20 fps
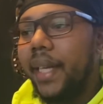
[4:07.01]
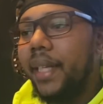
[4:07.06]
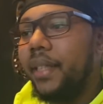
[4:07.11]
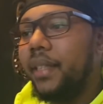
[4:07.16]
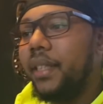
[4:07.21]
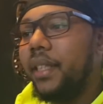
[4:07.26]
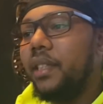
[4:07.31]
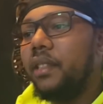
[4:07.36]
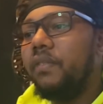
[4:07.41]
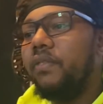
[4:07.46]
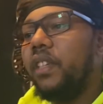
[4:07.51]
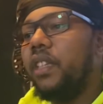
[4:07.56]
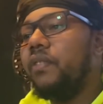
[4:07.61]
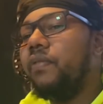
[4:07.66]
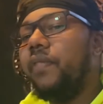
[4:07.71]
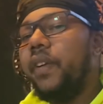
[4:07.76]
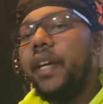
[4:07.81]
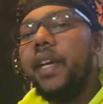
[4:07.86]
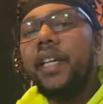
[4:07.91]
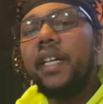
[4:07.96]
It's, it's, it's
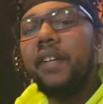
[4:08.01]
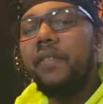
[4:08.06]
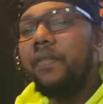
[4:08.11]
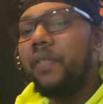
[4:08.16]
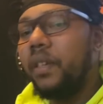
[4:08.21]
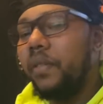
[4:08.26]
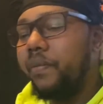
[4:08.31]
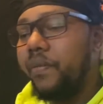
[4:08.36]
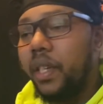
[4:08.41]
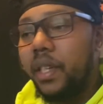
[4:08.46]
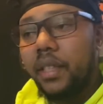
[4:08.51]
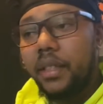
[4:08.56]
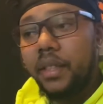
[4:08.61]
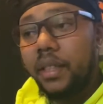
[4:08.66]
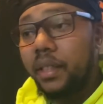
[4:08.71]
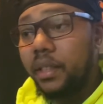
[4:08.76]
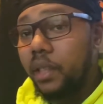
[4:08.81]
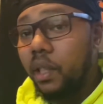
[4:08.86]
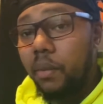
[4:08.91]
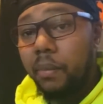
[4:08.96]
very diverse.
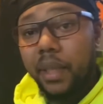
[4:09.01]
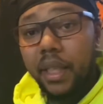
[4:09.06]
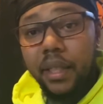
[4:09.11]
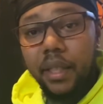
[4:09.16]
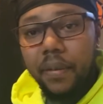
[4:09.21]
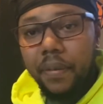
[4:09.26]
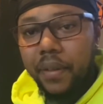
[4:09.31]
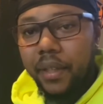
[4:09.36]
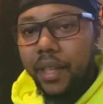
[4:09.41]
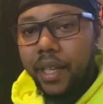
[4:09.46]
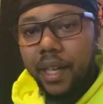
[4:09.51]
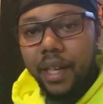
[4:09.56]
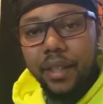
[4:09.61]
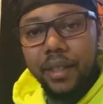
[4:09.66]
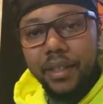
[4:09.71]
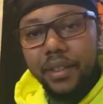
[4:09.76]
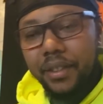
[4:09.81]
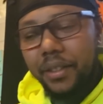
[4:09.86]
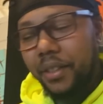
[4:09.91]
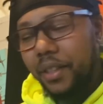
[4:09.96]
It's so many different
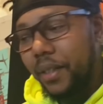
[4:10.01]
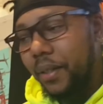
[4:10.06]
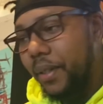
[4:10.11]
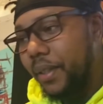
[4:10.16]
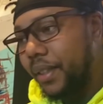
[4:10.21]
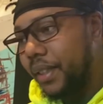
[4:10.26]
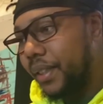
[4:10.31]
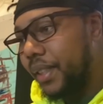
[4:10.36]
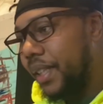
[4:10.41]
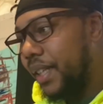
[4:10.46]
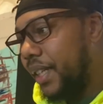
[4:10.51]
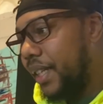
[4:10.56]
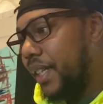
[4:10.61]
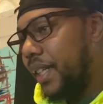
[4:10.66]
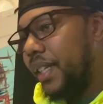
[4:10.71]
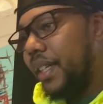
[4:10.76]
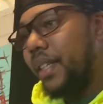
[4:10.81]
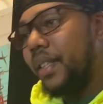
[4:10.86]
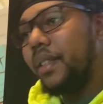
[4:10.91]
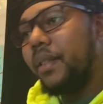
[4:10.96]
colors, you know, it's,
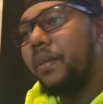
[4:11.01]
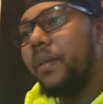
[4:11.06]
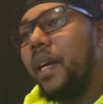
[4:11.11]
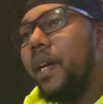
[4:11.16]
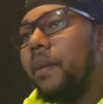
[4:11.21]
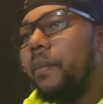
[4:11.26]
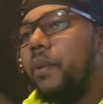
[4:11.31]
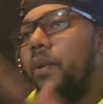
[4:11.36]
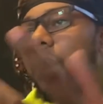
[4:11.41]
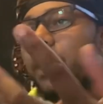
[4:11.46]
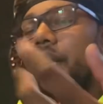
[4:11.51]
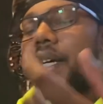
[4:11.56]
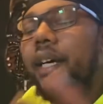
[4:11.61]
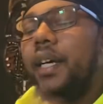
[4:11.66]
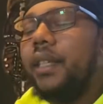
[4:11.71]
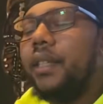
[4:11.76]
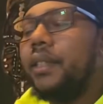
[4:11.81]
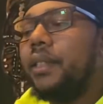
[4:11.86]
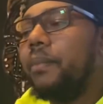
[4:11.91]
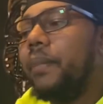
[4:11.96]
it's a rainbow of
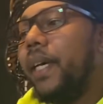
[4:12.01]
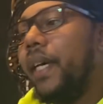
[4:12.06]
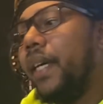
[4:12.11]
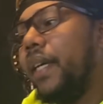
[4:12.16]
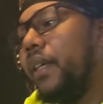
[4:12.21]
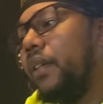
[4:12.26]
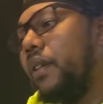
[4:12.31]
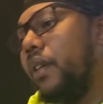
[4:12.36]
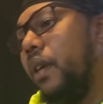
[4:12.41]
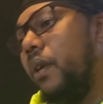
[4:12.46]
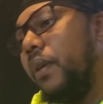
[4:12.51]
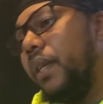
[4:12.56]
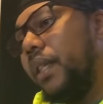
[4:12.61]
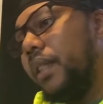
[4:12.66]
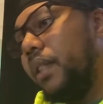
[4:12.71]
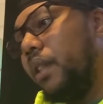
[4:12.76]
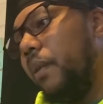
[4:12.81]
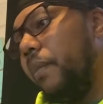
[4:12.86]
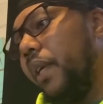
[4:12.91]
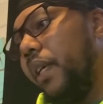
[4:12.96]
colors, man, you know, and there's
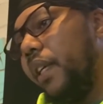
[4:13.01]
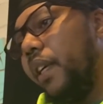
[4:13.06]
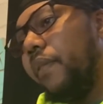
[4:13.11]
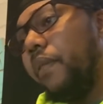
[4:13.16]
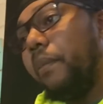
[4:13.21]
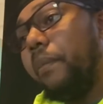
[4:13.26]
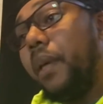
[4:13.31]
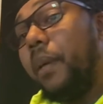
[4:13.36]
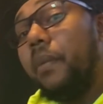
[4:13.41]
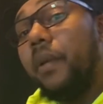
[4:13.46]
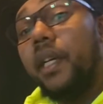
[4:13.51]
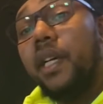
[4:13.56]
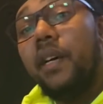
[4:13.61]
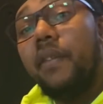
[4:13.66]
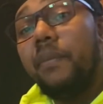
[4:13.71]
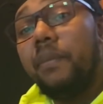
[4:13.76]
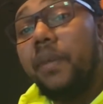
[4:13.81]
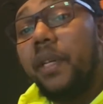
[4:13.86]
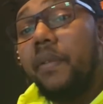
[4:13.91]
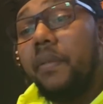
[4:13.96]
so many different people that come
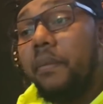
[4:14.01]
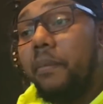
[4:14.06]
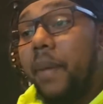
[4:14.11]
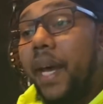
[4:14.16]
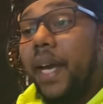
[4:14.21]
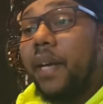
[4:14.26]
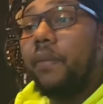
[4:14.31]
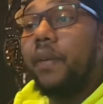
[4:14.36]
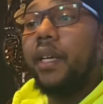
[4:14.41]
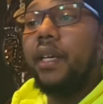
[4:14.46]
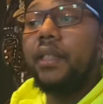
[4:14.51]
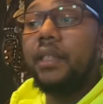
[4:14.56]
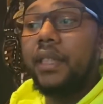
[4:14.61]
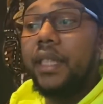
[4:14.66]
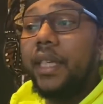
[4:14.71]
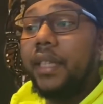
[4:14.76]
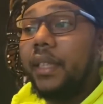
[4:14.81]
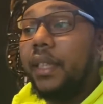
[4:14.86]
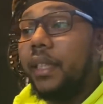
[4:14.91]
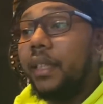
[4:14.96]
from different backgrounds. And
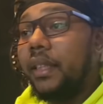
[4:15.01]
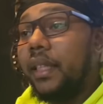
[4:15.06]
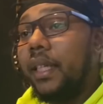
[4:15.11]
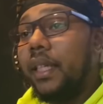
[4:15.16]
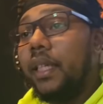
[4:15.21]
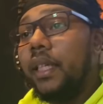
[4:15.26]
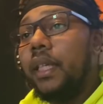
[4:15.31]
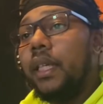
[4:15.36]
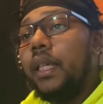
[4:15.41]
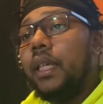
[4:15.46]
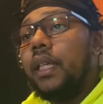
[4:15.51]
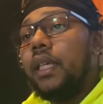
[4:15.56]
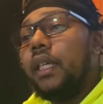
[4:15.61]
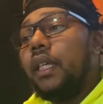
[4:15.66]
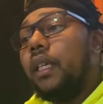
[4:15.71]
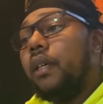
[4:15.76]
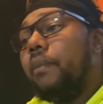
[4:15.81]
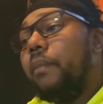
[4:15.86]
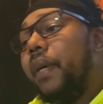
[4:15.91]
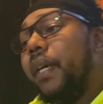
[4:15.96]
I think that,
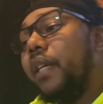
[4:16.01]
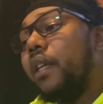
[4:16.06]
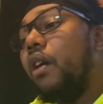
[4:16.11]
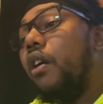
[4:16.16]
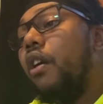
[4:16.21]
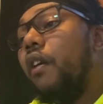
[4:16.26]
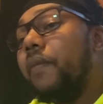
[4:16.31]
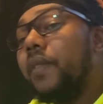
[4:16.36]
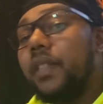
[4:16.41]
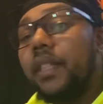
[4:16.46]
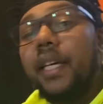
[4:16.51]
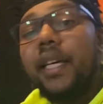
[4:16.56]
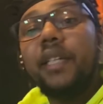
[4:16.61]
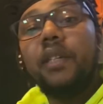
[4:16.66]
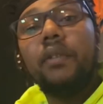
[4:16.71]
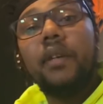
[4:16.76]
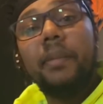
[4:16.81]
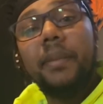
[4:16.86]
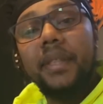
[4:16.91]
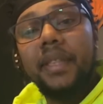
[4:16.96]
him being in office kind of
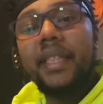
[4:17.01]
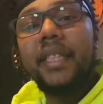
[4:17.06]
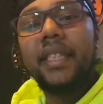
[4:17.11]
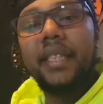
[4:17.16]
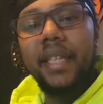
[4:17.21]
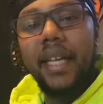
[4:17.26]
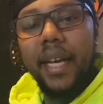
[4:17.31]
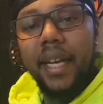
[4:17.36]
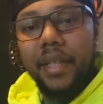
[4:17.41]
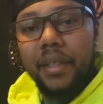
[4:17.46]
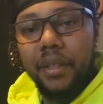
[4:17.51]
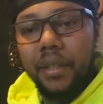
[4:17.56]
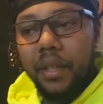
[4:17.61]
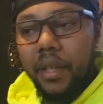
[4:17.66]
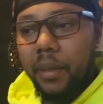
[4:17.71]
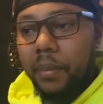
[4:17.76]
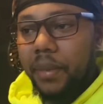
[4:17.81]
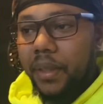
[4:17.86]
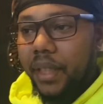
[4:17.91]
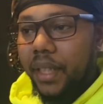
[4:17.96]
represented that. You know
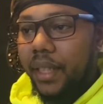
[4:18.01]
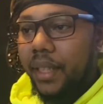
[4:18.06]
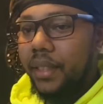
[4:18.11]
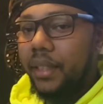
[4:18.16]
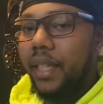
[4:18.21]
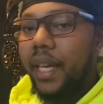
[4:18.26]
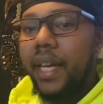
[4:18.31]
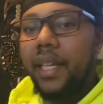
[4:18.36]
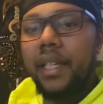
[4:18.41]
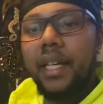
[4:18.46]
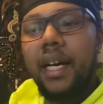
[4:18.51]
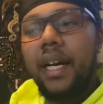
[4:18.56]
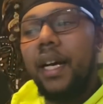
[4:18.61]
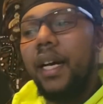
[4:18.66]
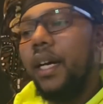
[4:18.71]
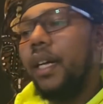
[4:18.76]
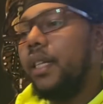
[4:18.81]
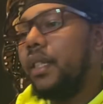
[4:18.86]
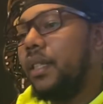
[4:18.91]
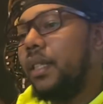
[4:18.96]
what I'm saying? It's like, nah,
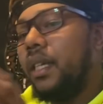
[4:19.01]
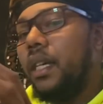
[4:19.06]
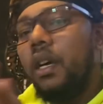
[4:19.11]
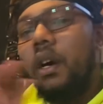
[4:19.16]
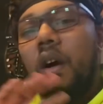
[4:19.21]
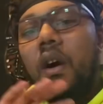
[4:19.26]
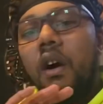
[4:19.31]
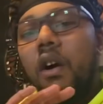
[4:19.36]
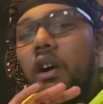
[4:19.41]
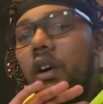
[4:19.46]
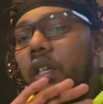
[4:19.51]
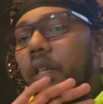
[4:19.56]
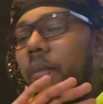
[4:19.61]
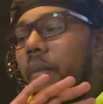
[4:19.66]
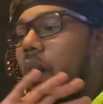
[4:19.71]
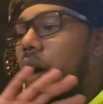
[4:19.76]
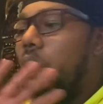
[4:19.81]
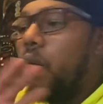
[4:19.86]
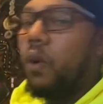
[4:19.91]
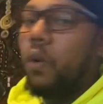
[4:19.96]
all them
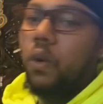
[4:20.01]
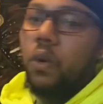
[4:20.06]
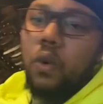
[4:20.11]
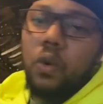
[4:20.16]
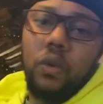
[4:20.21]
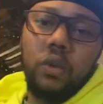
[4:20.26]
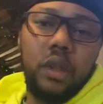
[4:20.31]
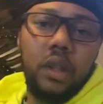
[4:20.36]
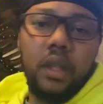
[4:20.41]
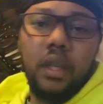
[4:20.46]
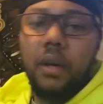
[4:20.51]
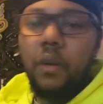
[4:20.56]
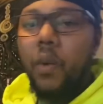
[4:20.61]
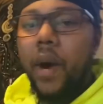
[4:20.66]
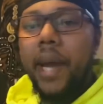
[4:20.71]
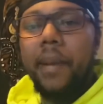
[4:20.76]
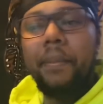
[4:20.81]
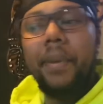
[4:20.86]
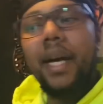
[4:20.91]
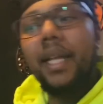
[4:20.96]
old, you know,
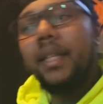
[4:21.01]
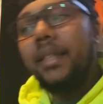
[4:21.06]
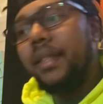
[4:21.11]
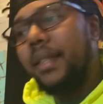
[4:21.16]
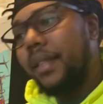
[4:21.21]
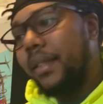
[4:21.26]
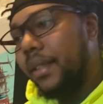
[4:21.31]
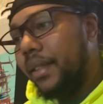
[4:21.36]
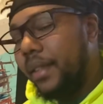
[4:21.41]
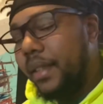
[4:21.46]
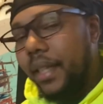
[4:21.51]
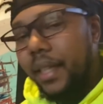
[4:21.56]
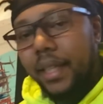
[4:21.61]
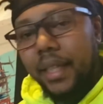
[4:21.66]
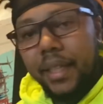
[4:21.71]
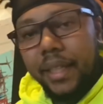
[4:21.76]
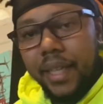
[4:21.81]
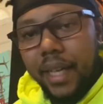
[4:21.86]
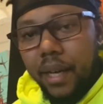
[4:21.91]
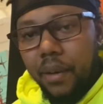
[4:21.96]
white politics is
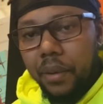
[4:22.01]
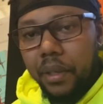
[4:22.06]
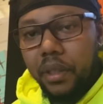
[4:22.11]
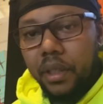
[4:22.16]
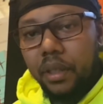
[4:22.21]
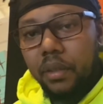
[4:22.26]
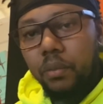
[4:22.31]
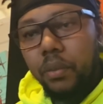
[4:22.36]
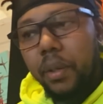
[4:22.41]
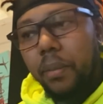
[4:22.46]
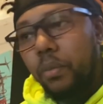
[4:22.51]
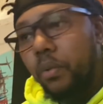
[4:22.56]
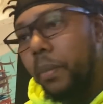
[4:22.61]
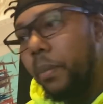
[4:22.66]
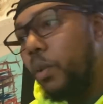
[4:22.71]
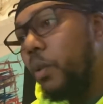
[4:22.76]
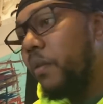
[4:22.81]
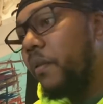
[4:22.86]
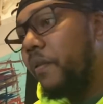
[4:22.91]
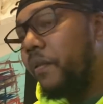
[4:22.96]
done now. We just, we're
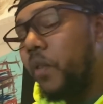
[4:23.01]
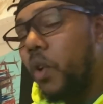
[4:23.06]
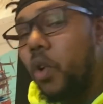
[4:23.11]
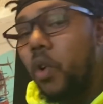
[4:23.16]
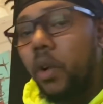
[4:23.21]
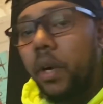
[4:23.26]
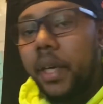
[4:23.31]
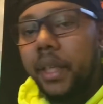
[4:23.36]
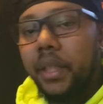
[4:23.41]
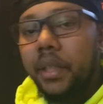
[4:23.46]
moving forward.